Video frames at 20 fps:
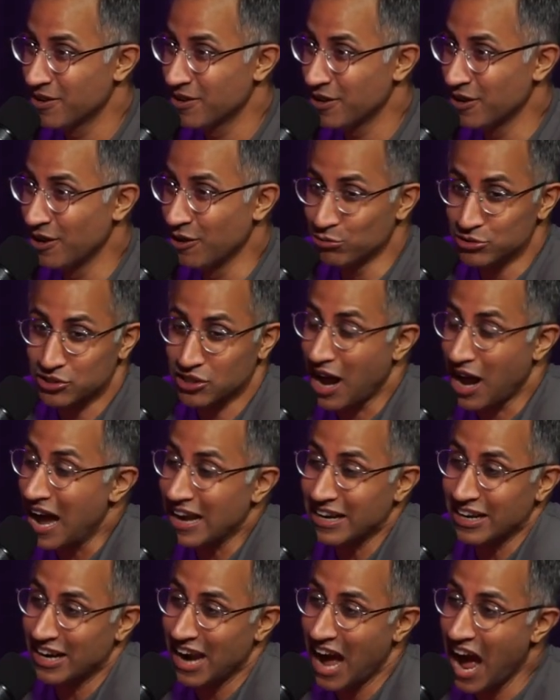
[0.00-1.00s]
it was
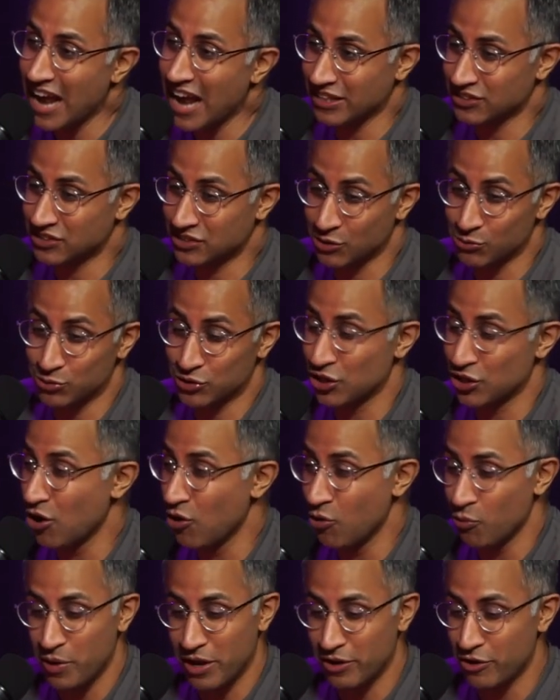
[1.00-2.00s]
kind of nice. There was
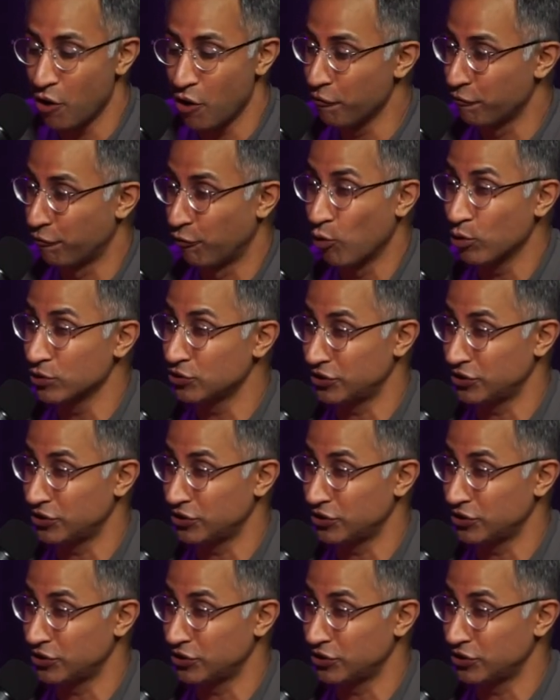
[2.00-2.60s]
no we, no forced